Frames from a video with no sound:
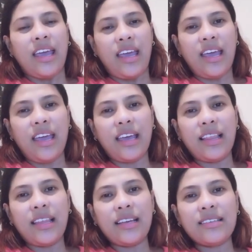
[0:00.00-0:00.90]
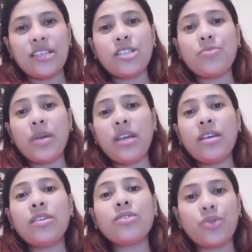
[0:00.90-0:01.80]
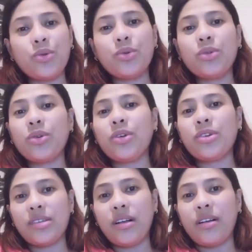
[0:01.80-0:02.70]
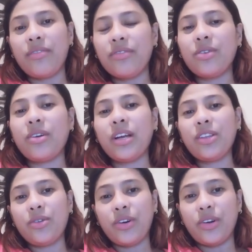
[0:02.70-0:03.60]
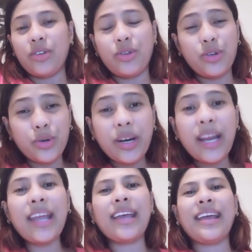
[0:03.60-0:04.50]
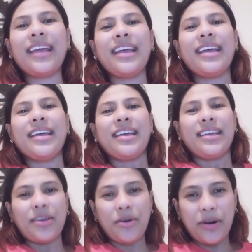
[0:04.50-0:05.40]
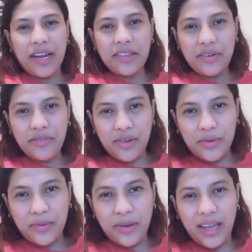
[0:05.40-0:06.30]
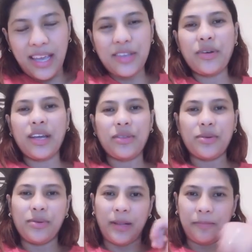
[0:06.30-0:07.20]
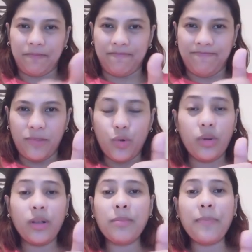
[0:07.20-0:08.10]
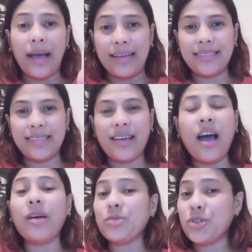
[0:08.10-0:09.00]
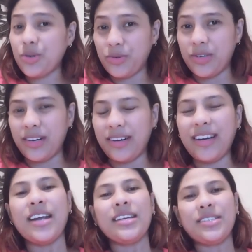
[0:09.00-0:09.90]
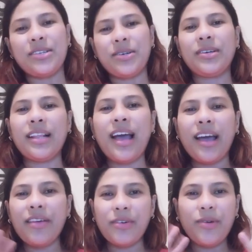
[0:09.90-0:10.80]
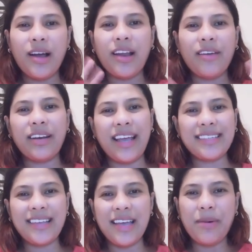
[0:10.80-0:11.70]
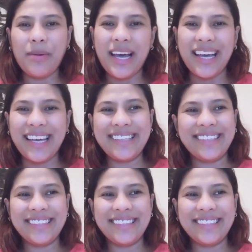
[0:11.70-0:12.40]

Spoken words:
and just be true to yourself during your interview, and you can do it. You will be passed, I'm sure. So good luck everyone, have a nice day, bye bye.